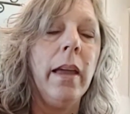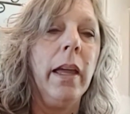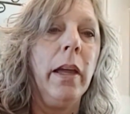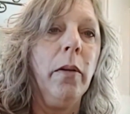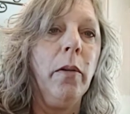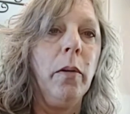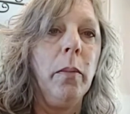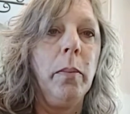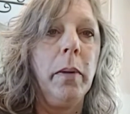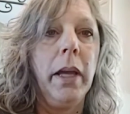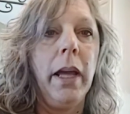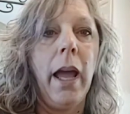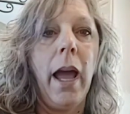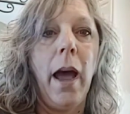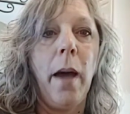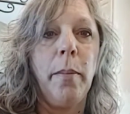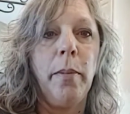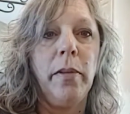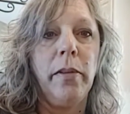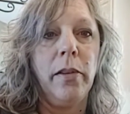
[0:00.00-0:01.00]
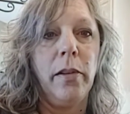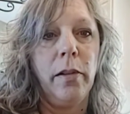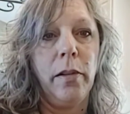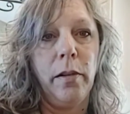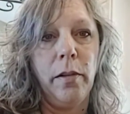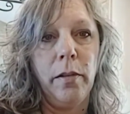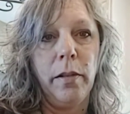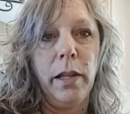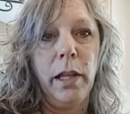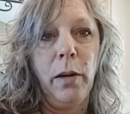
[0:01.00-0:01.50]
It would be
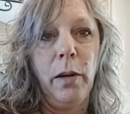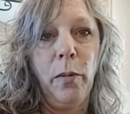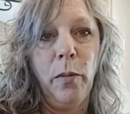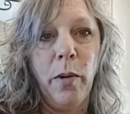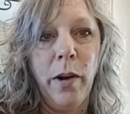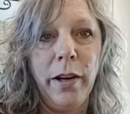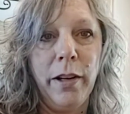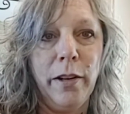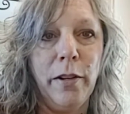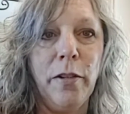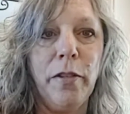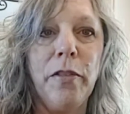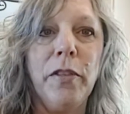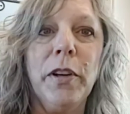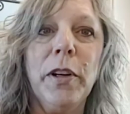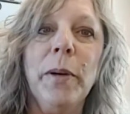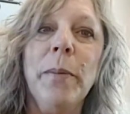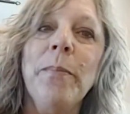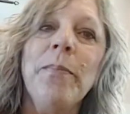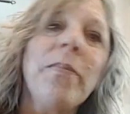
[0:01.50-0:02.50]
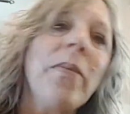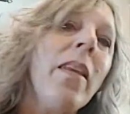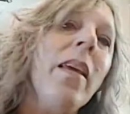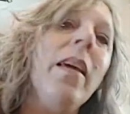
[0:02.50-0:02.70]
absolutely wonderful.